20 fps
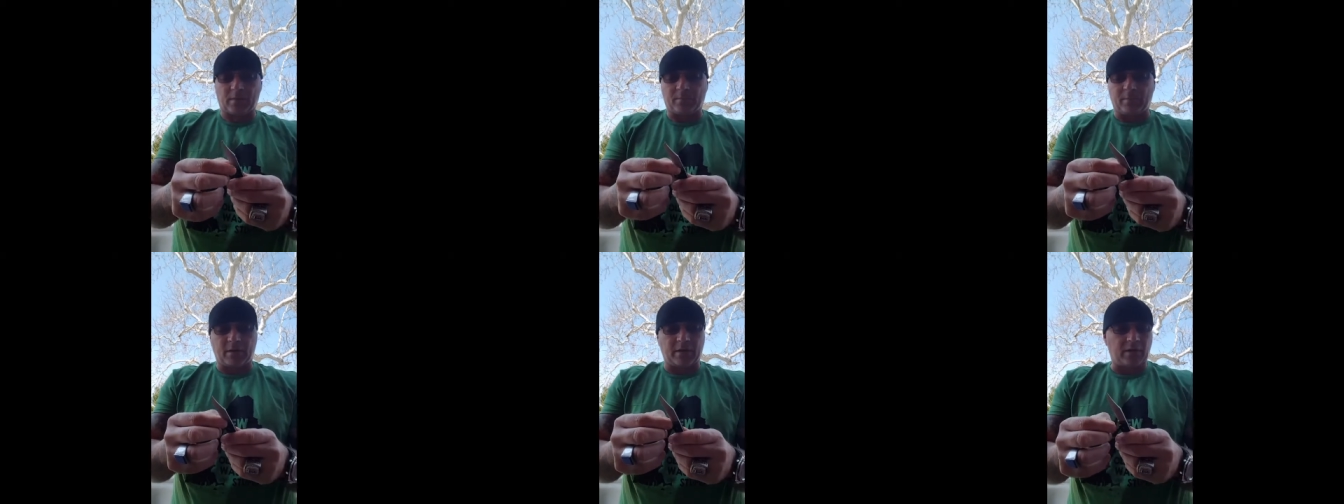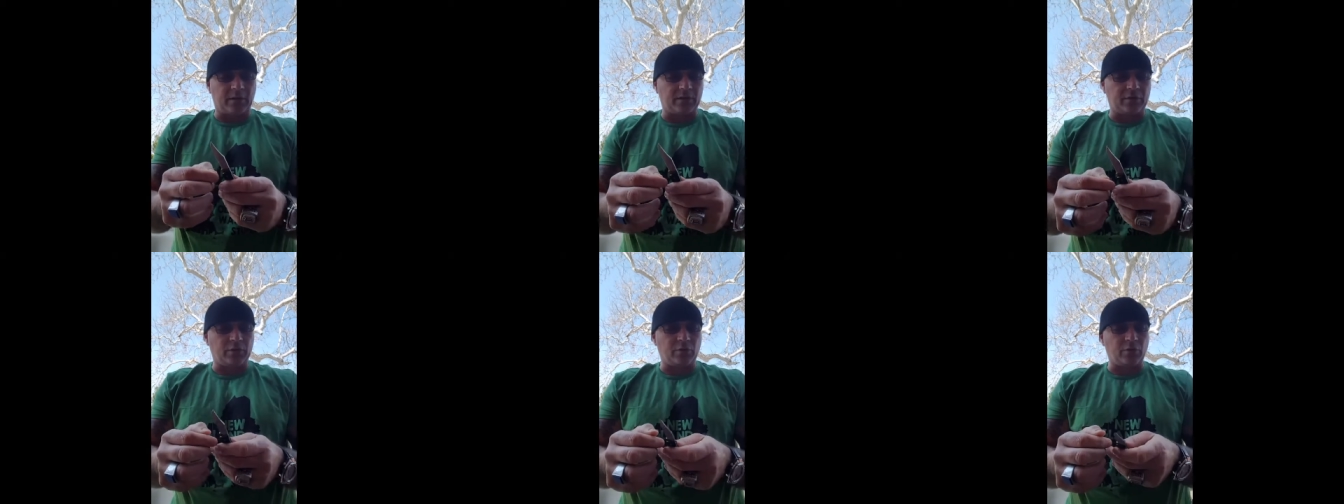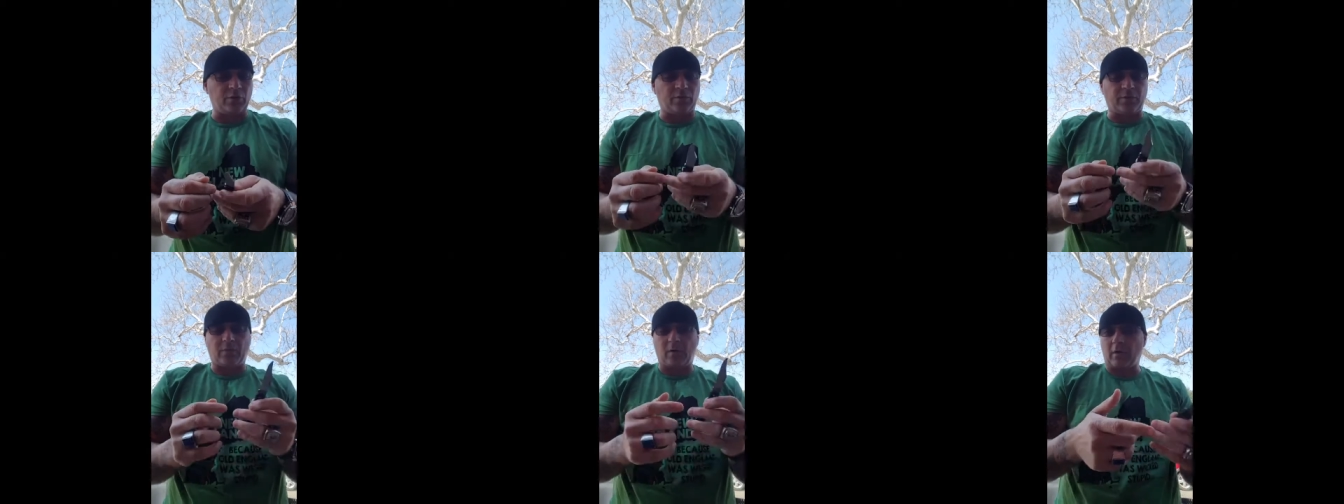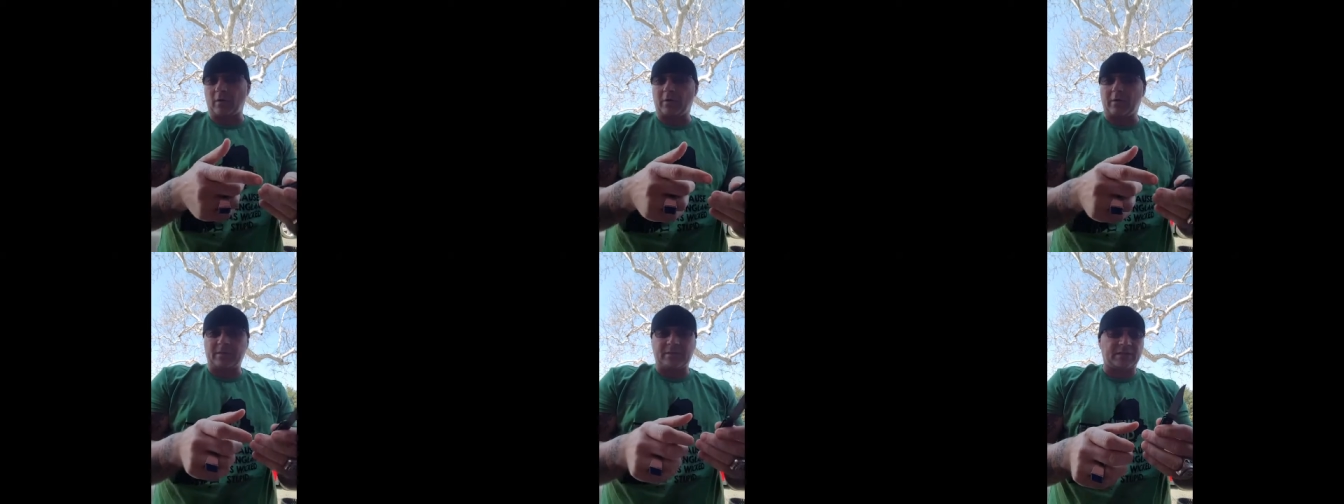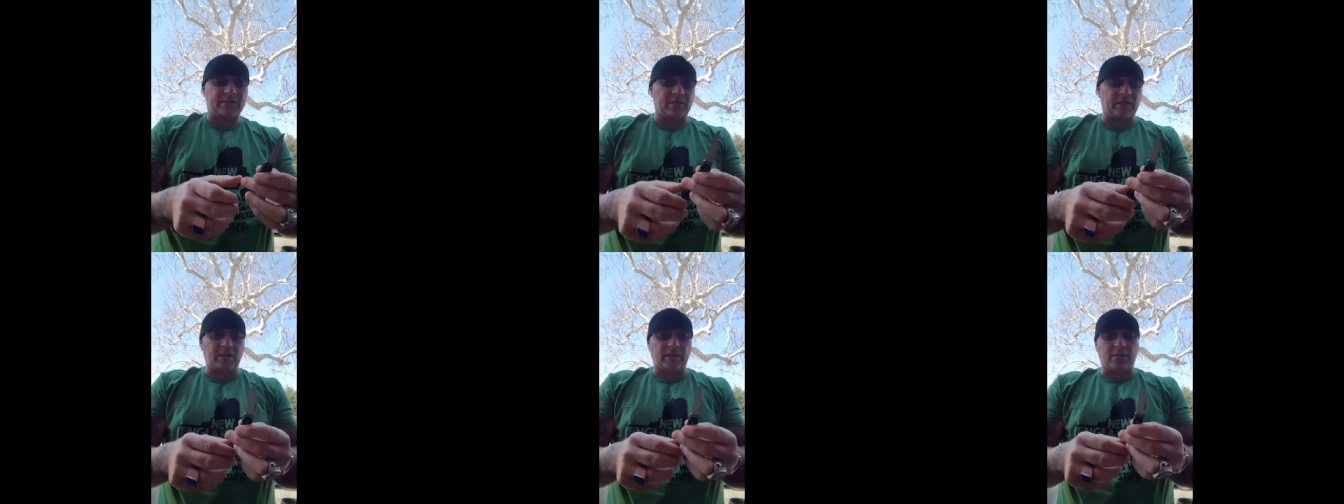because you've already
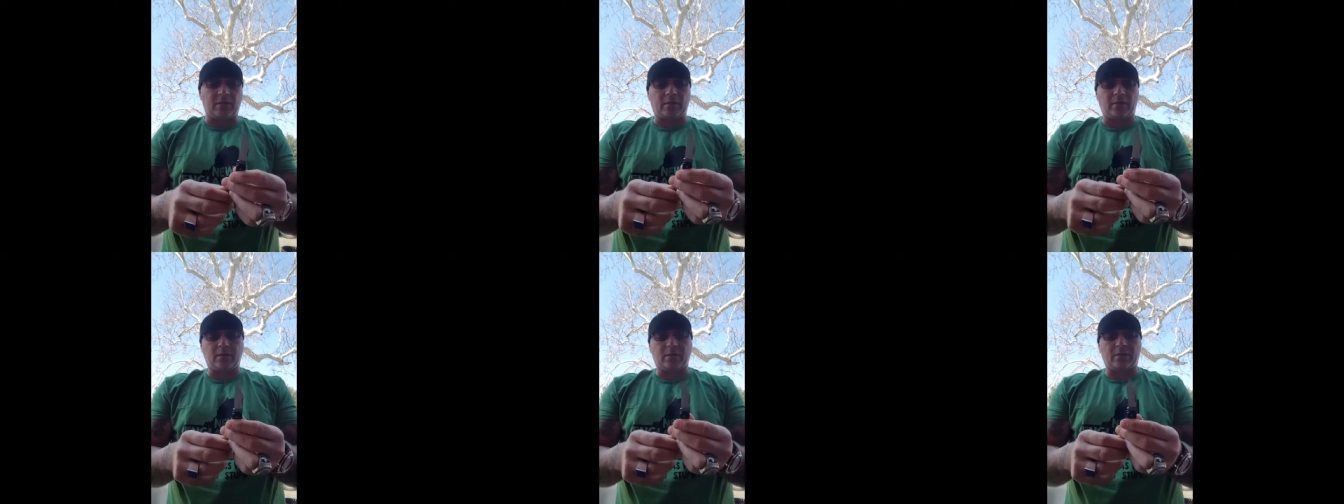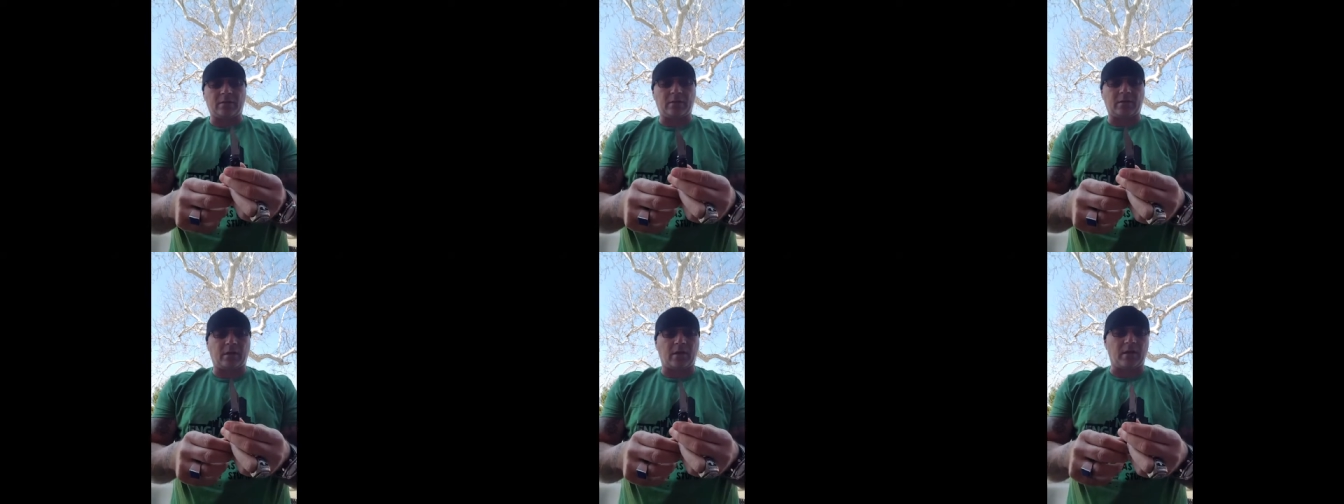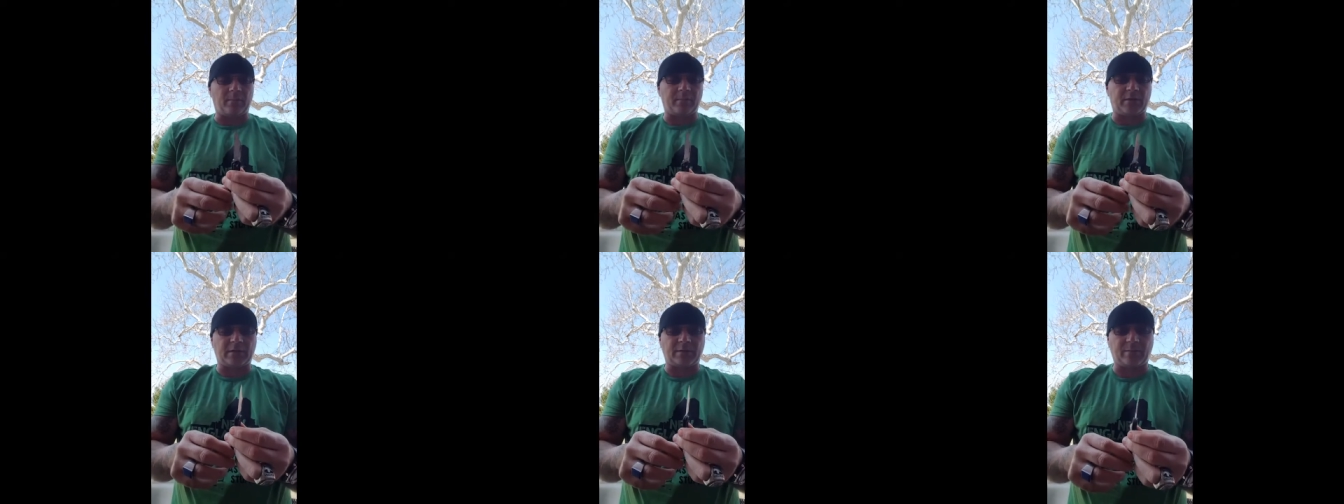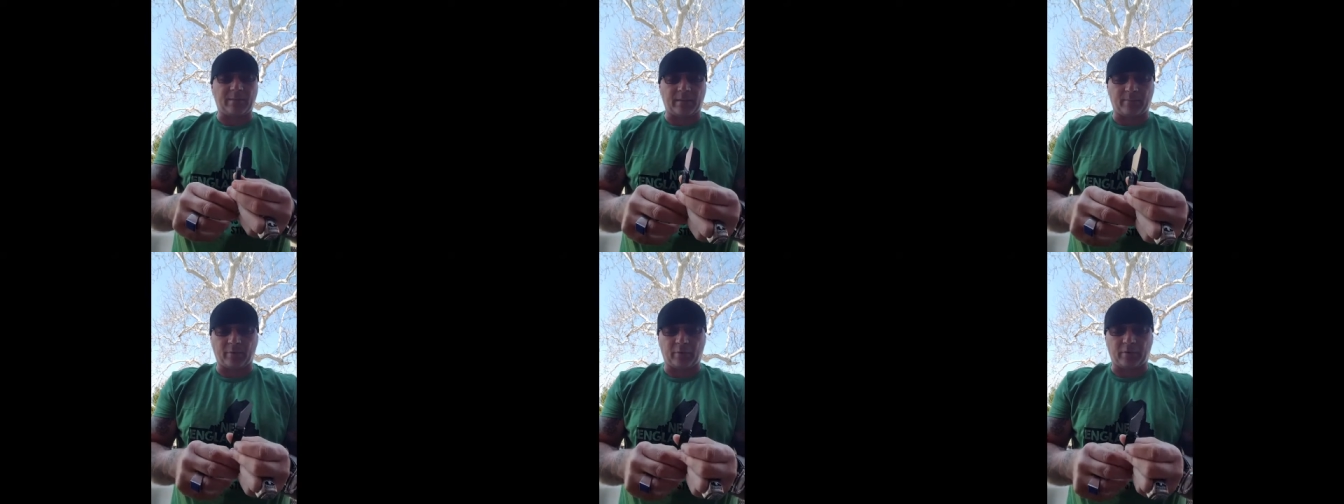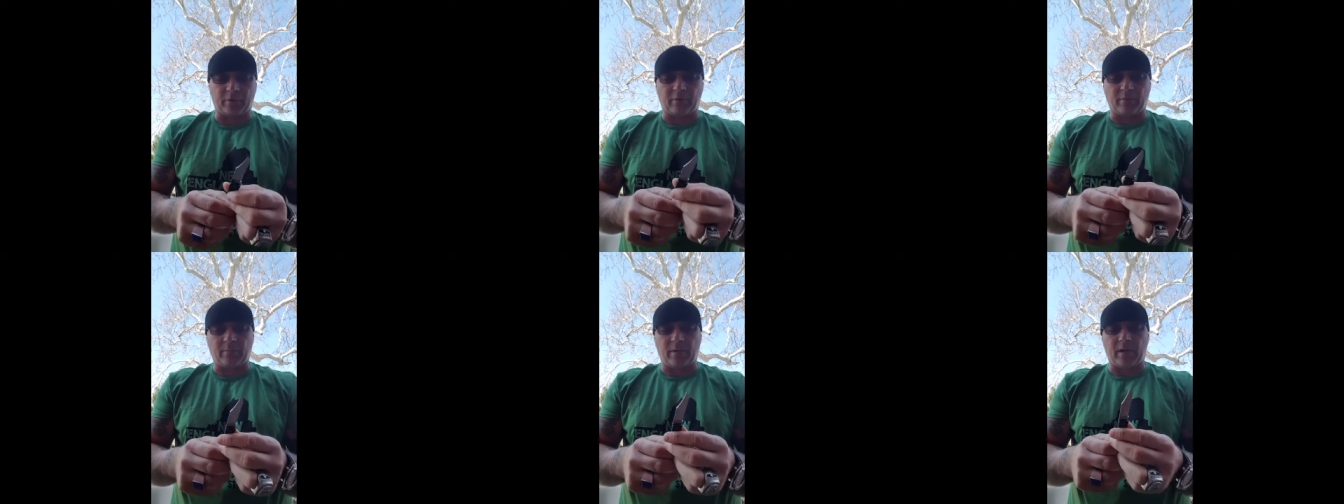seen um, its big
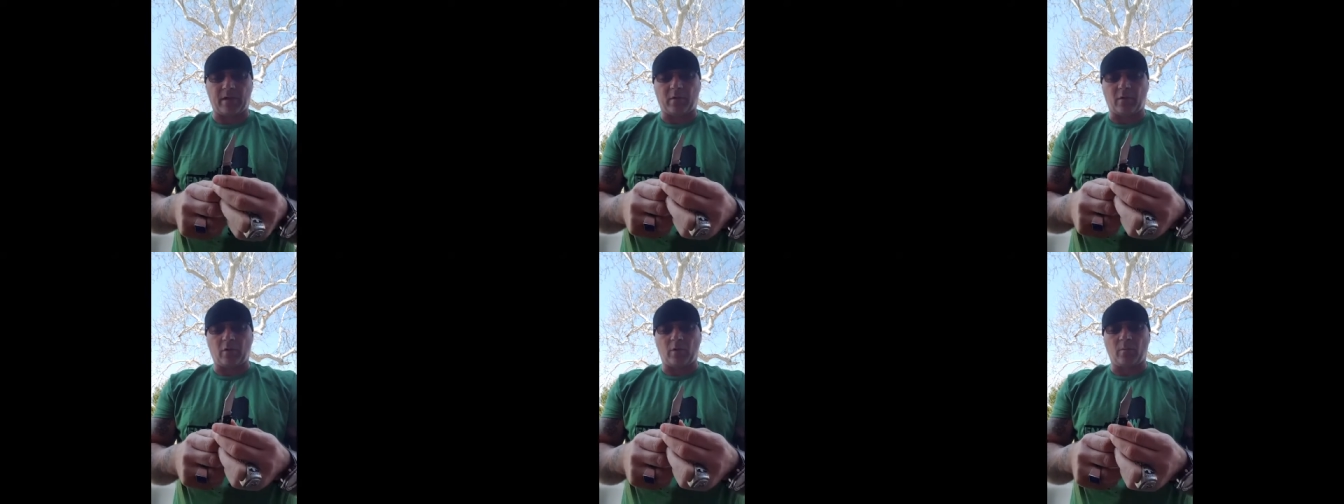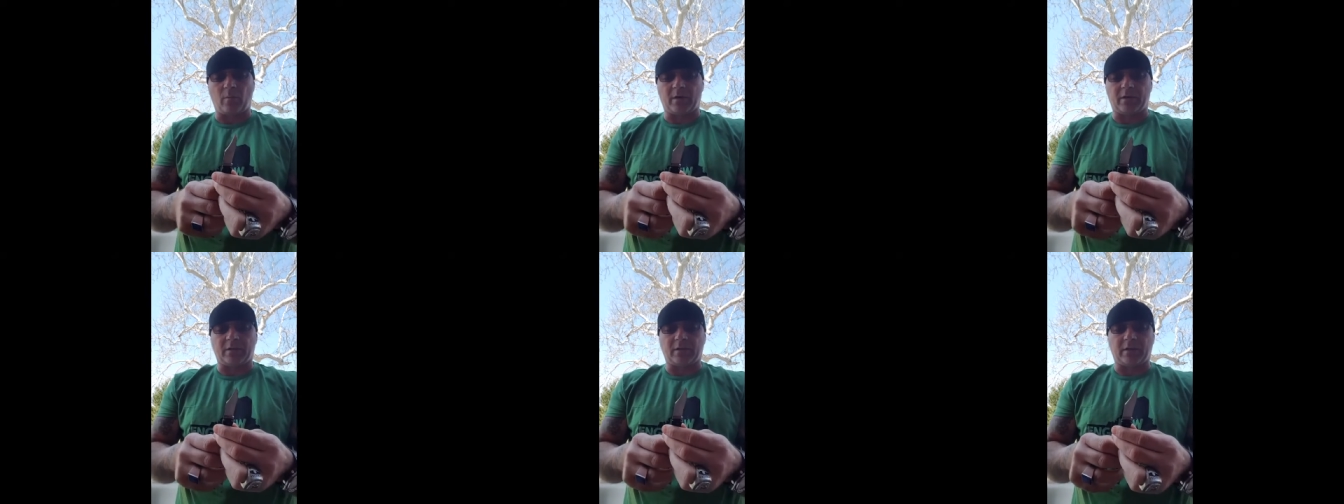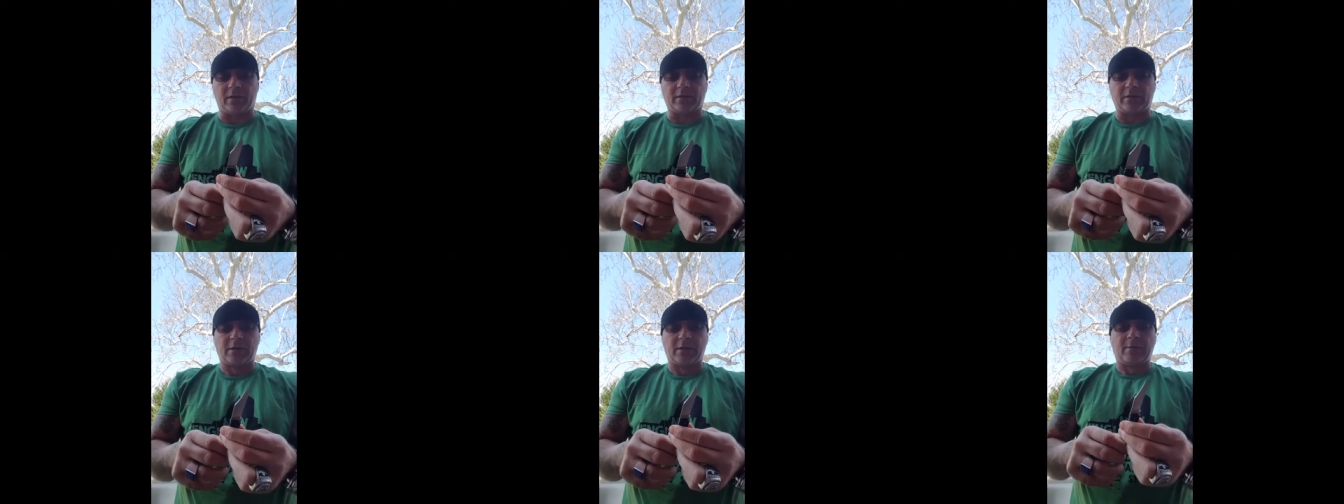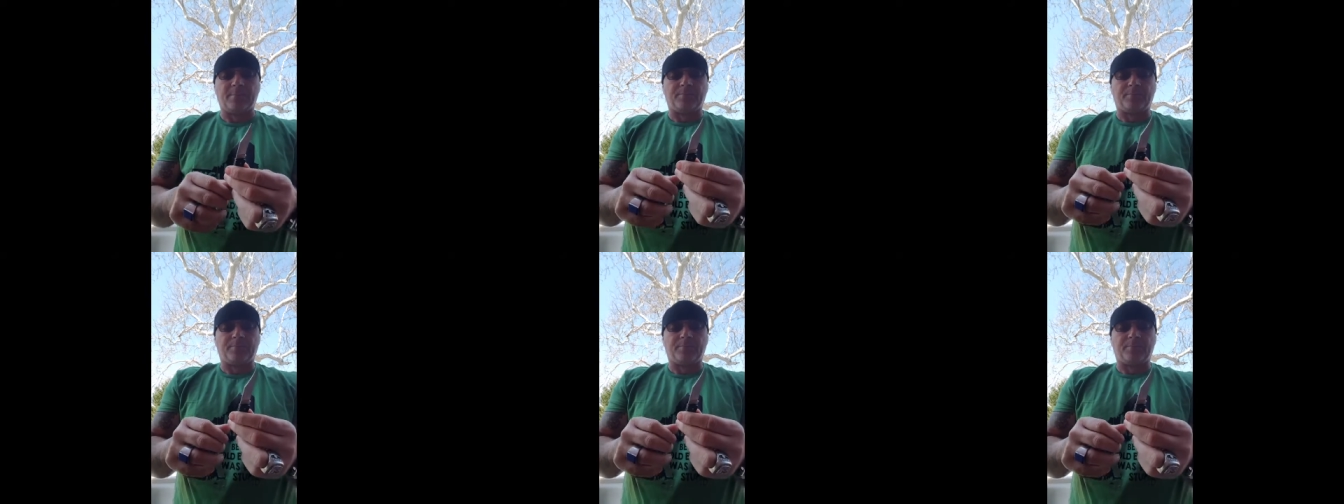brother the Mako and what it does.